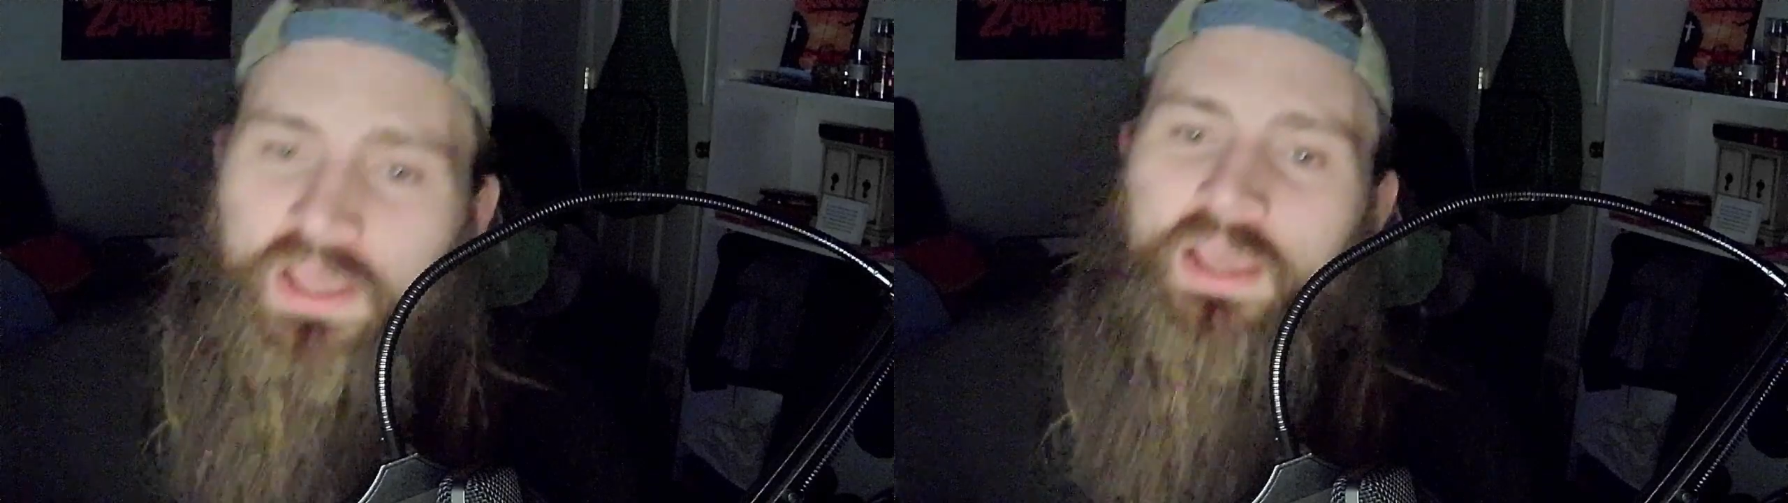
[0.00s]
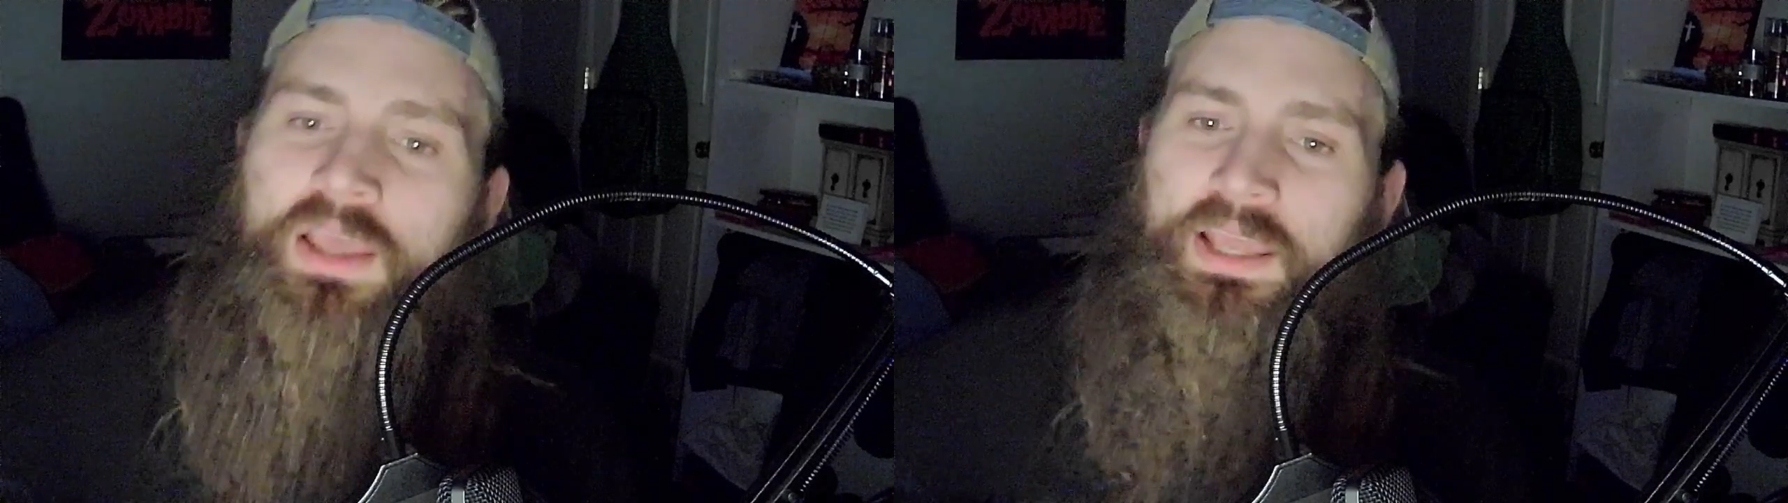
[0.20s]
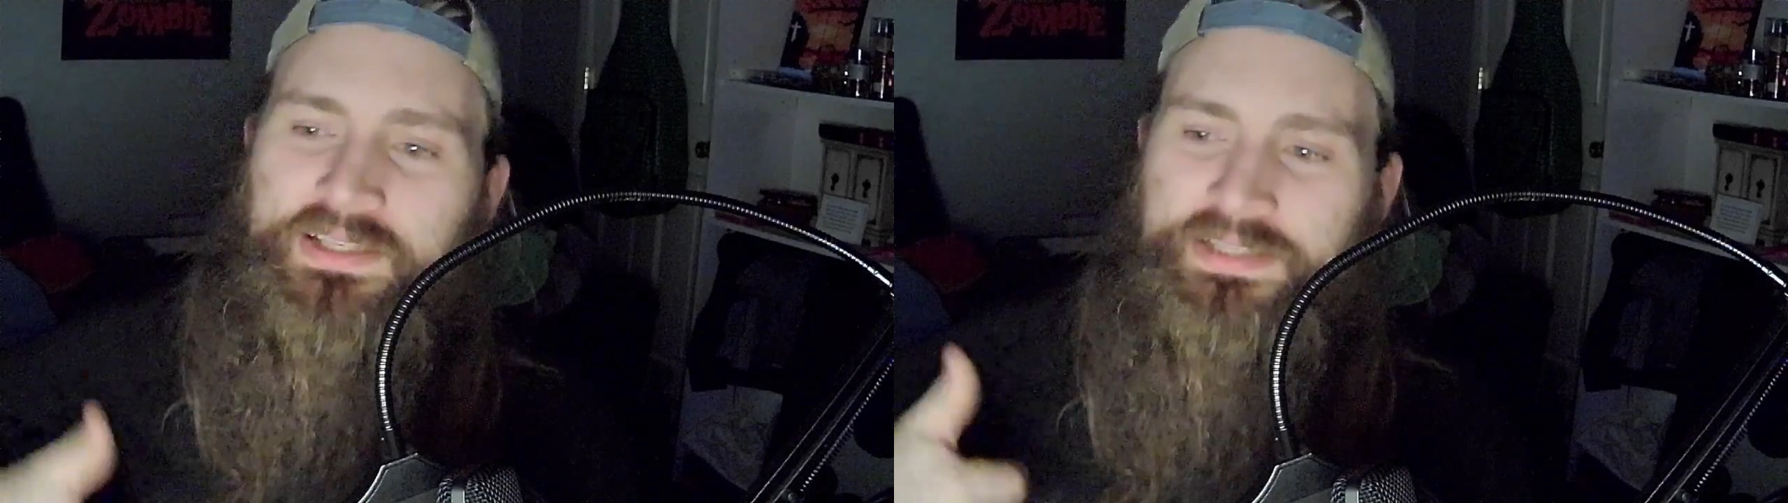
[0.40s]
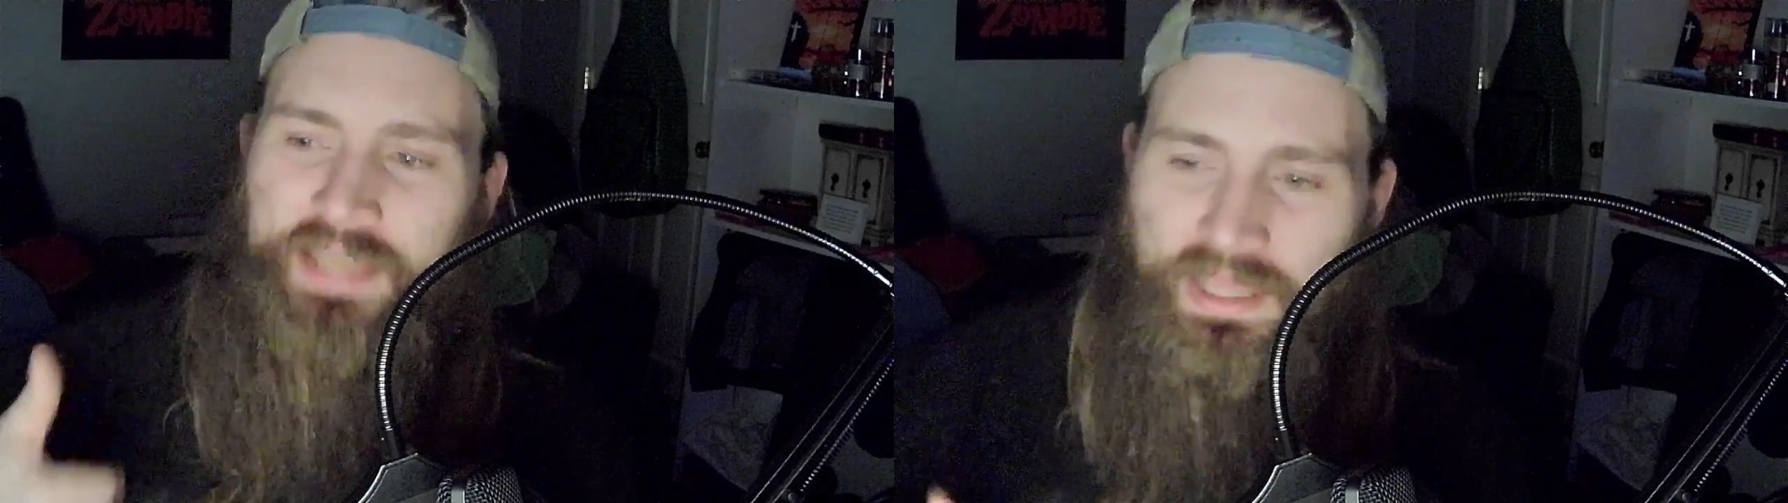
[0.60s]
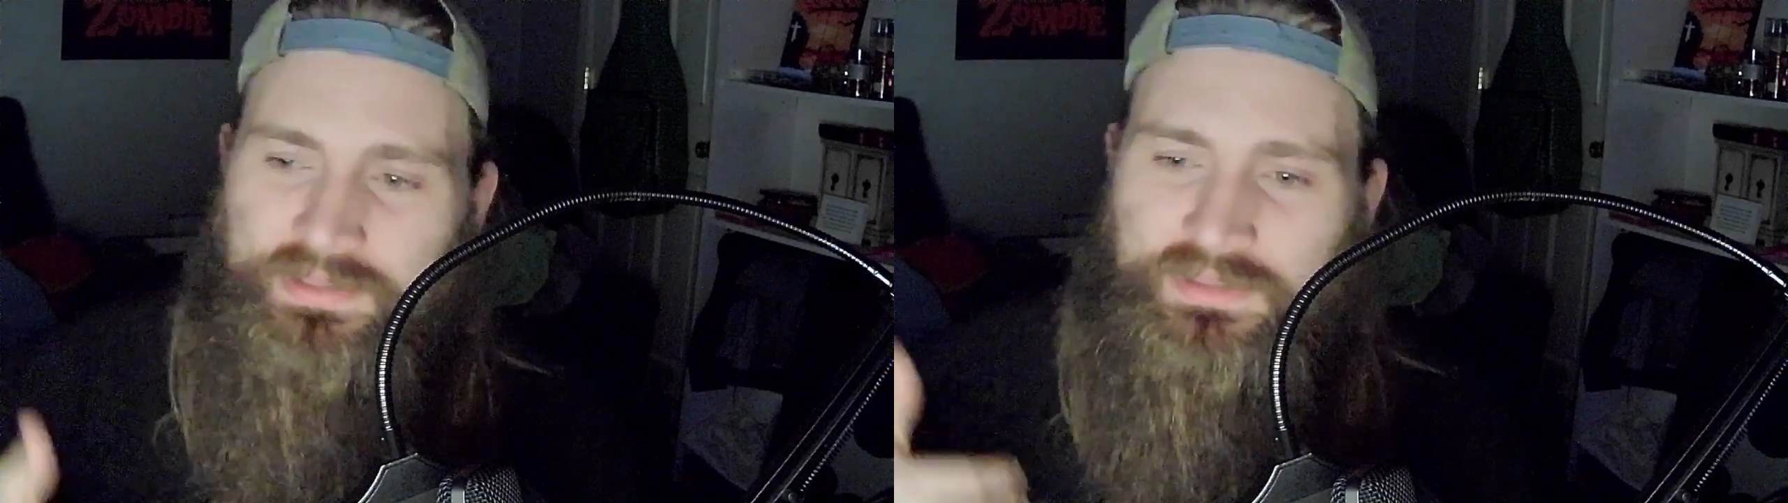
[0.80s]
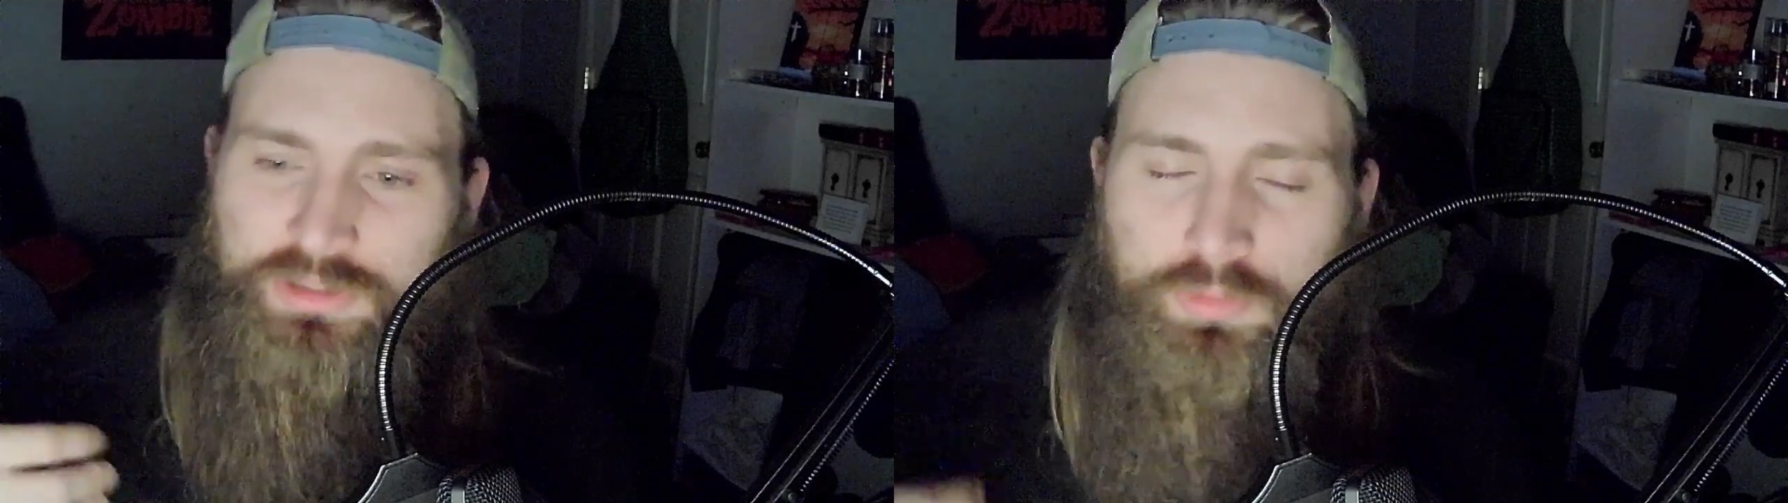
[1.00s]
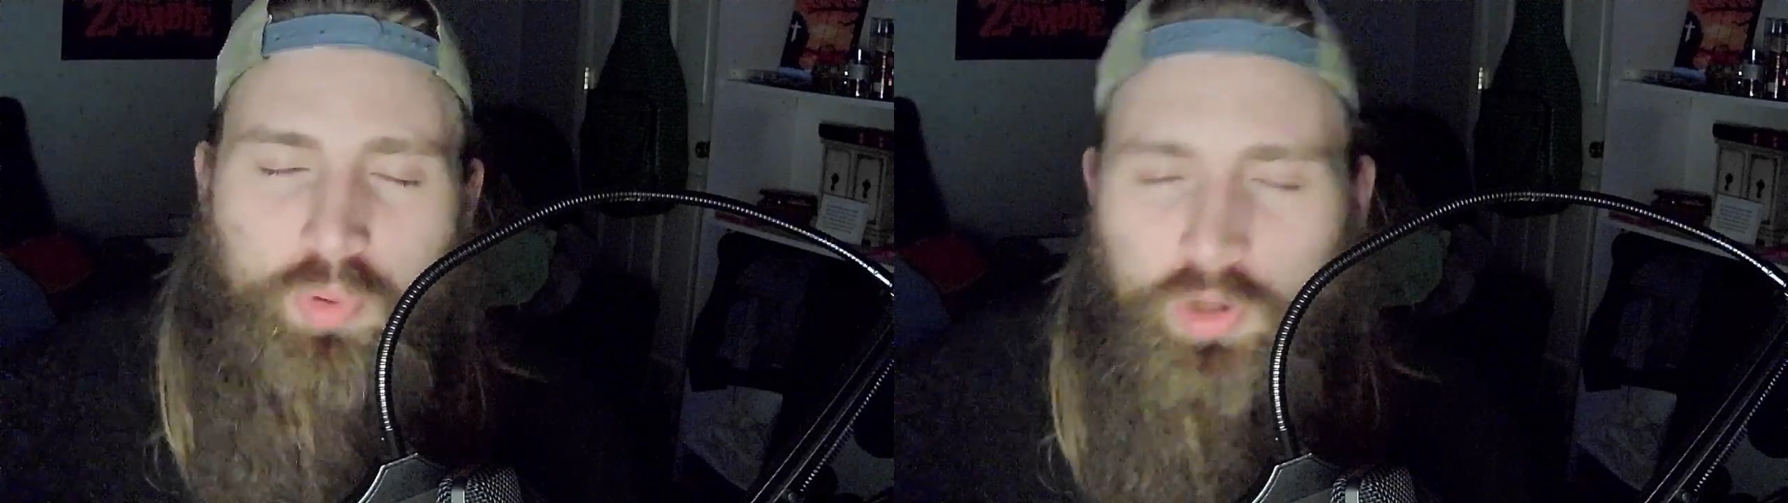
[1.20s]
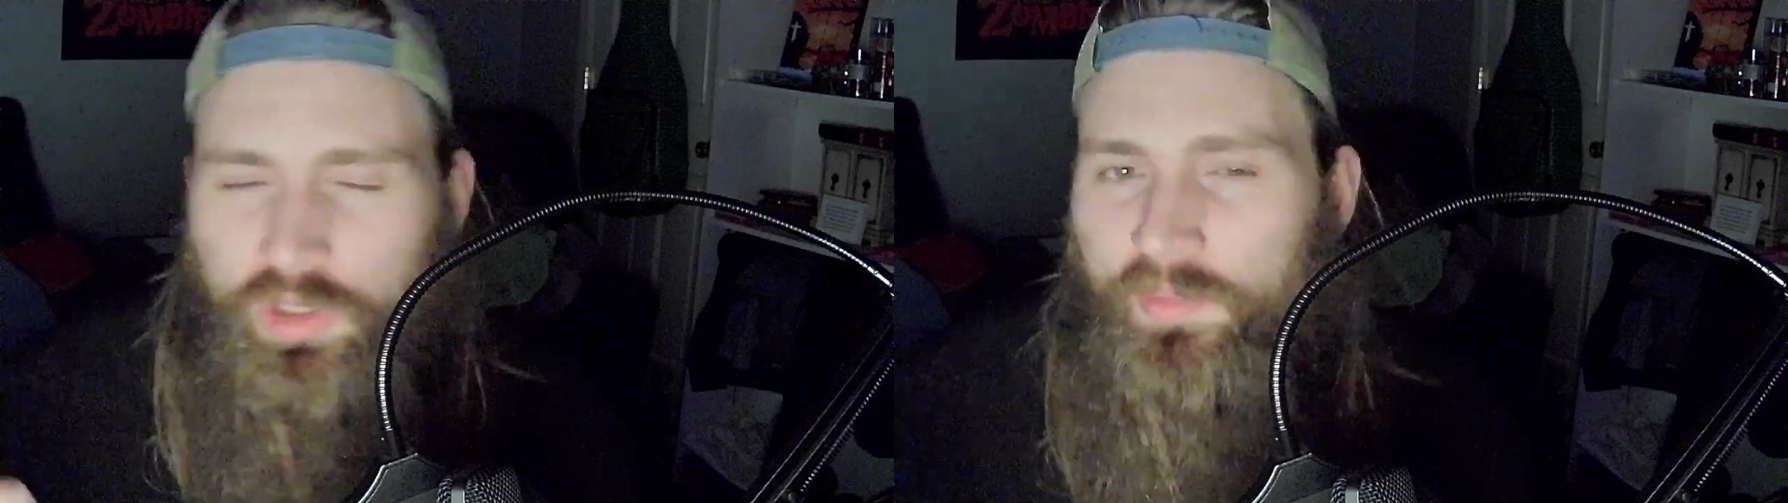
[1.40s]
it tends to
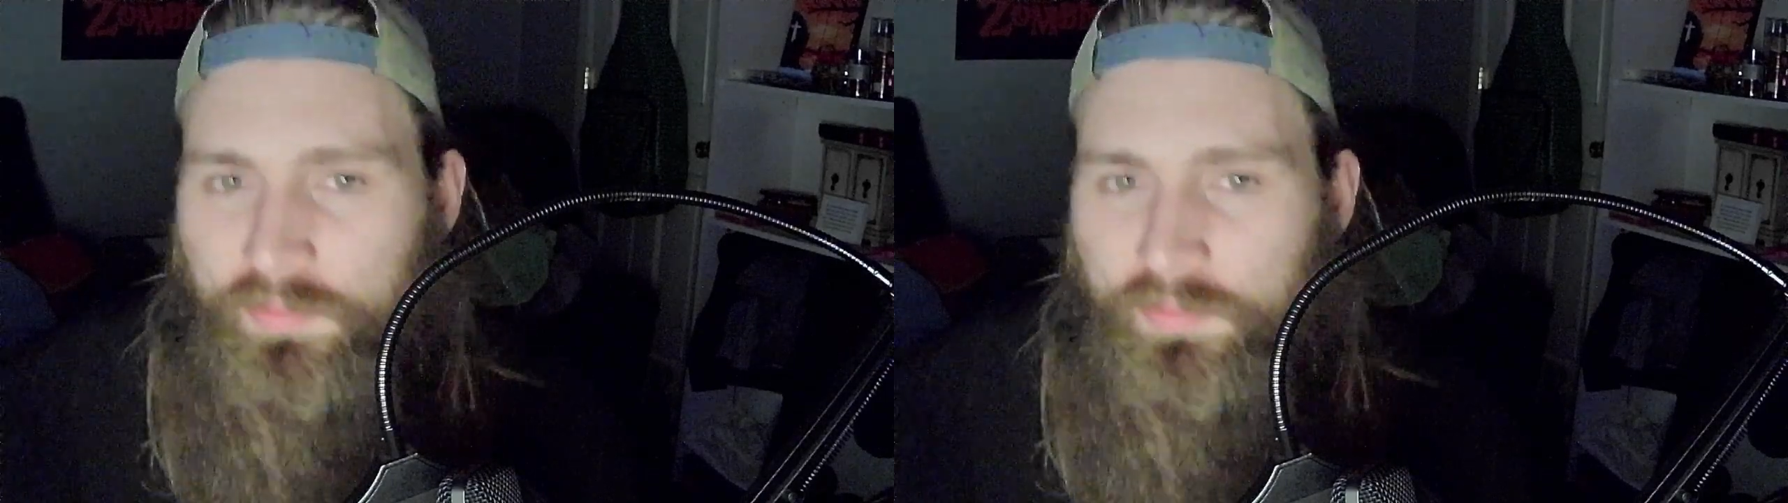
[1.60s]
put him